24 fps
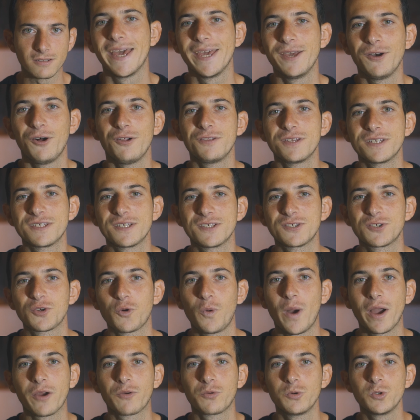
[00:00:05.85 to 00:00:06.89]
Hey all, this is
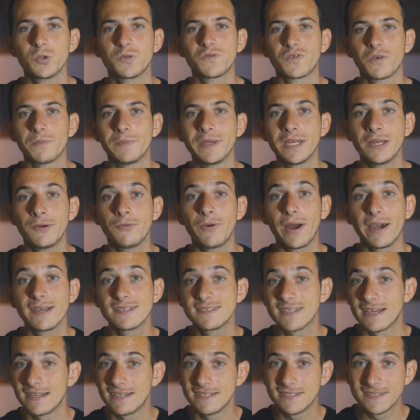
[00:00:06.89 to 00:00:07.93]
Juan Cruz from
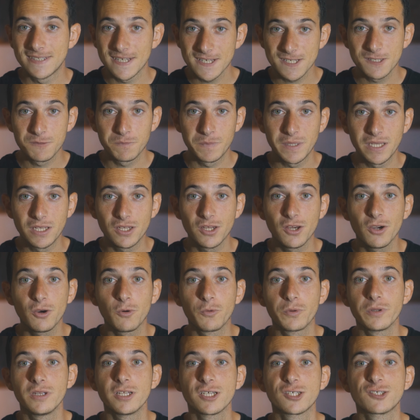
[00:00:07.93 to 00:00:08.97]
Innerize, and in this video
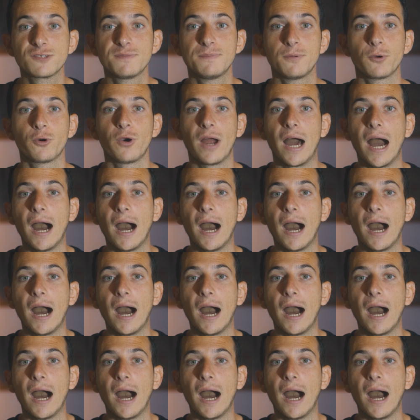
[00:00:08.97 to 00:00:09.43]
we'll explore